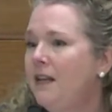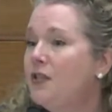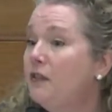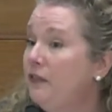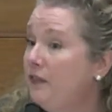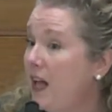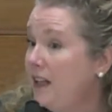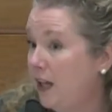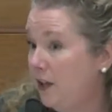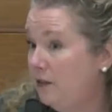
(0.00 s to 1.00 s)
To
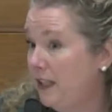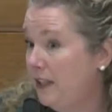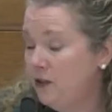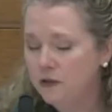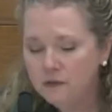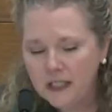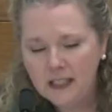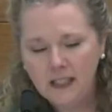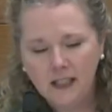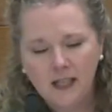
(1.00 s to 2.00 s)
follow in
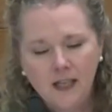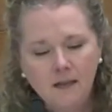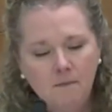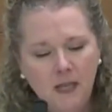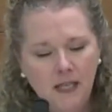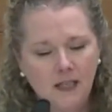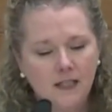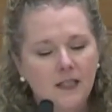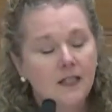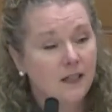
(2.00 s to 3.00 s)
Greek
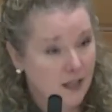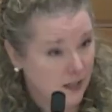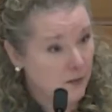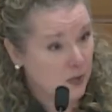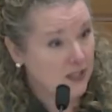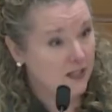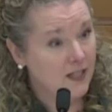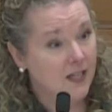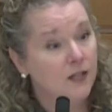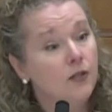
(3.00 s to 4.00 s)
means, in the present
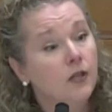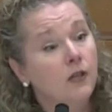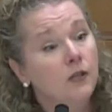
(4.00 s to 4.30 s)
tense,